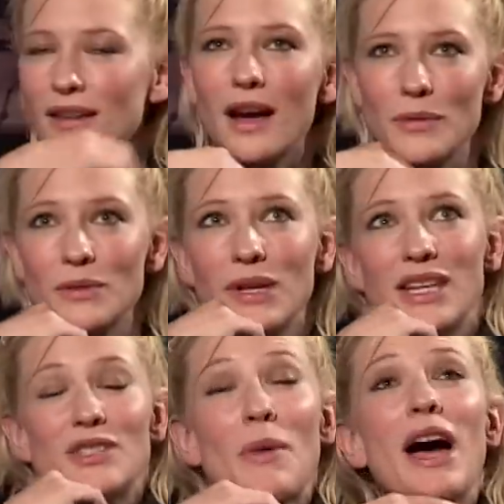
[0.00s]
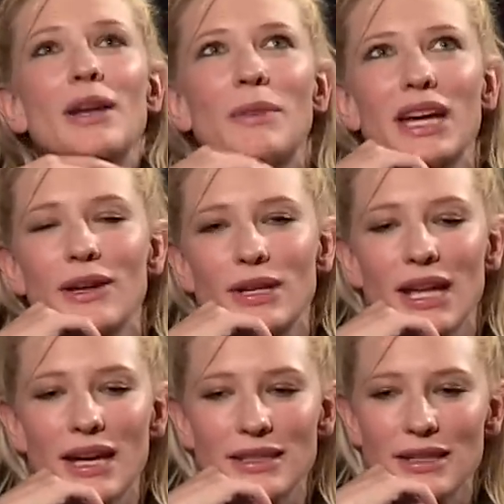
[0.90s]
that I was really inspired by hearing
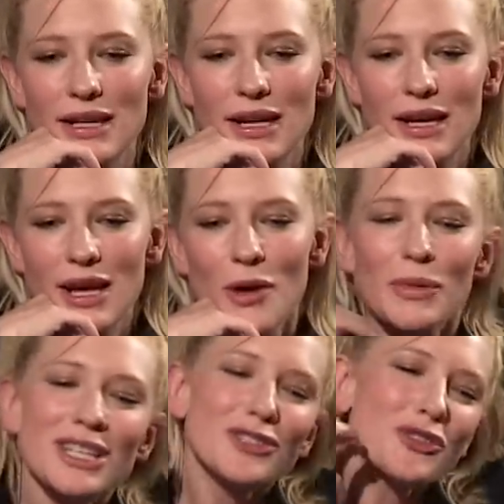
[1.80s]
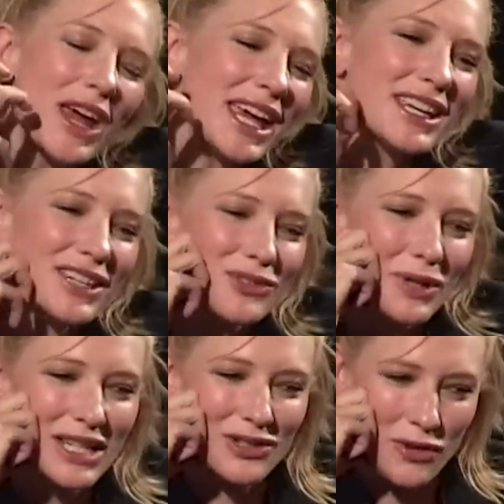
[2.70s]
that. But it's strange, it's
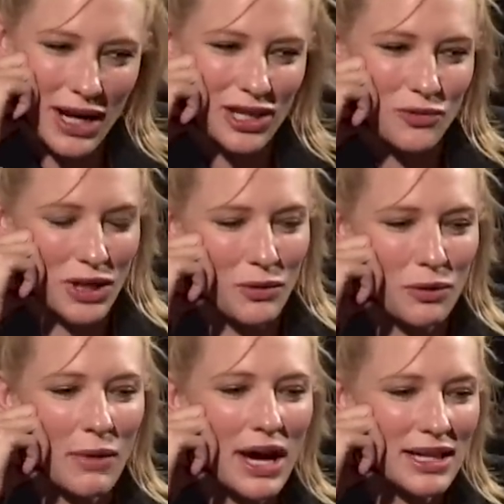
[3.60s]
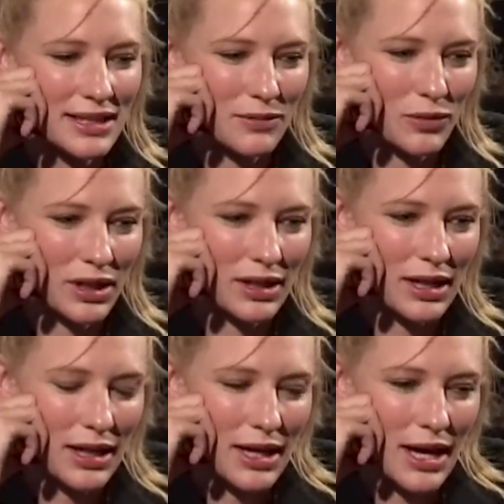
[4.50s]
really strange when you admire someone.
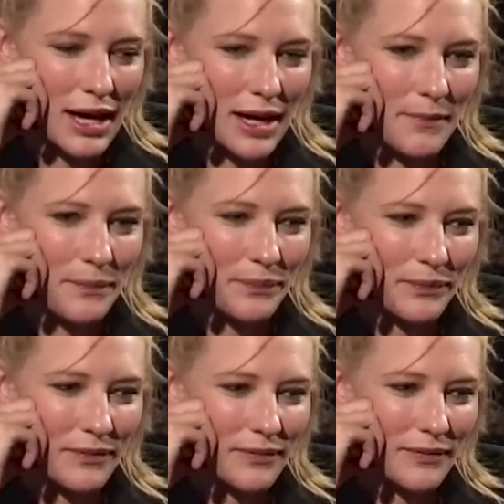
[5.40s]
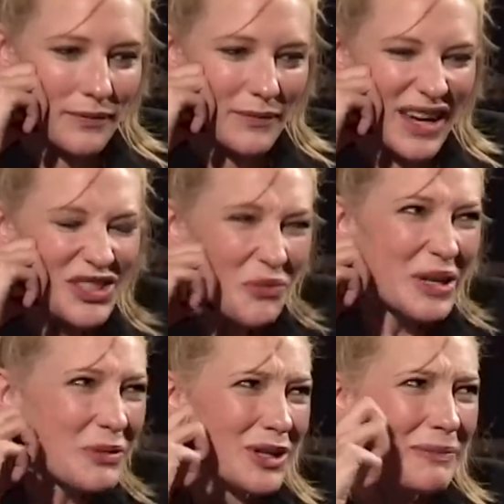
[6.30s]
Um, I don't
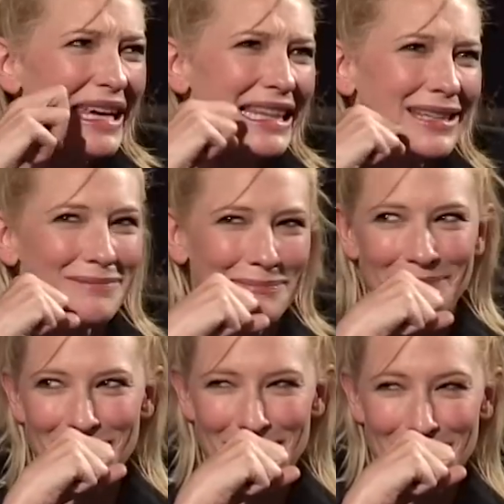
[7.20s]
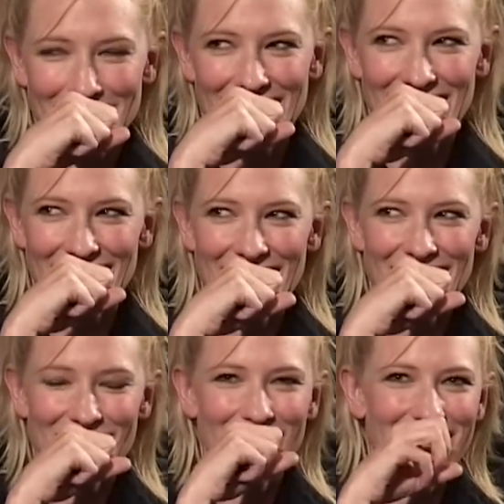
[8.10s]
really want to meet them. I,
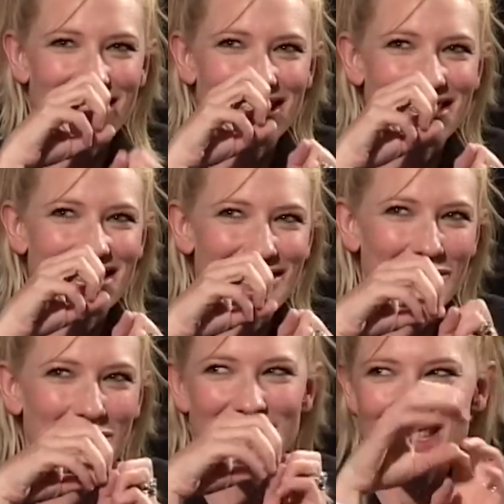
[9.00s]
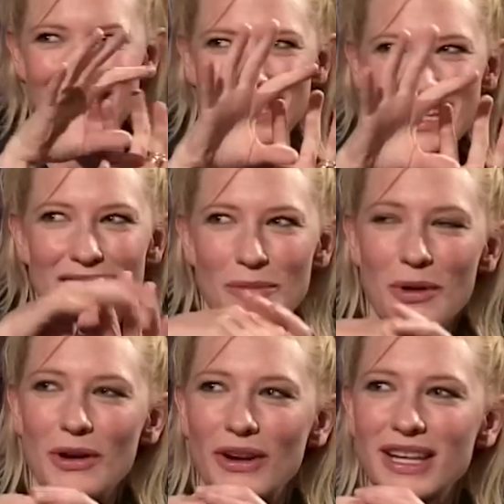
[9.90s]
I'd rather just sort of see their
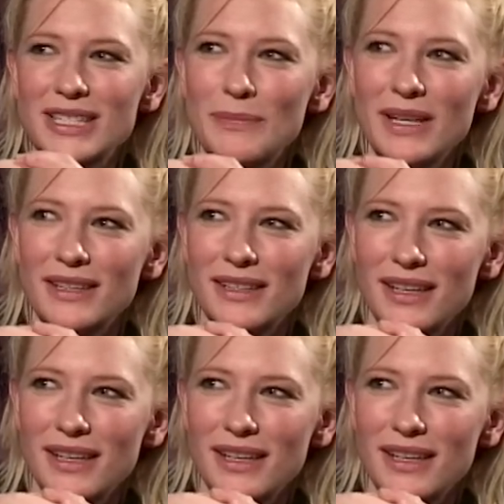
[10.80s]
work. It's a bit,